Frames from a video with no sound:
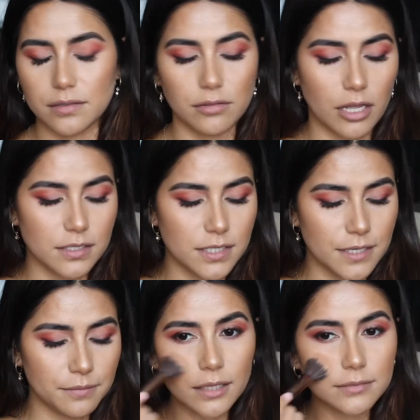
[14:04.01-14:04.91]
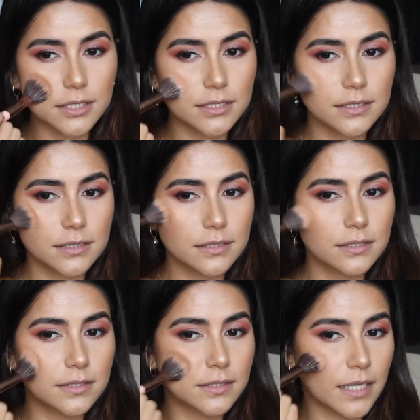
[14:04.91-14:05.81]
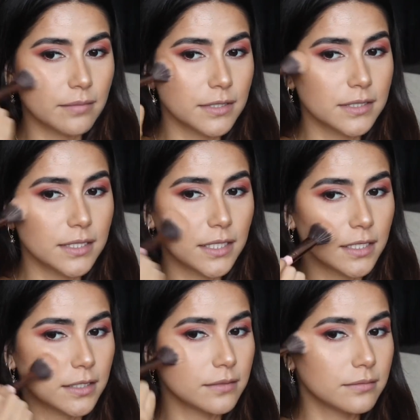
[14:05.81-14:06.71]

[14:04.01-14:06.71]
Luxie. I'm going to stamp this in here.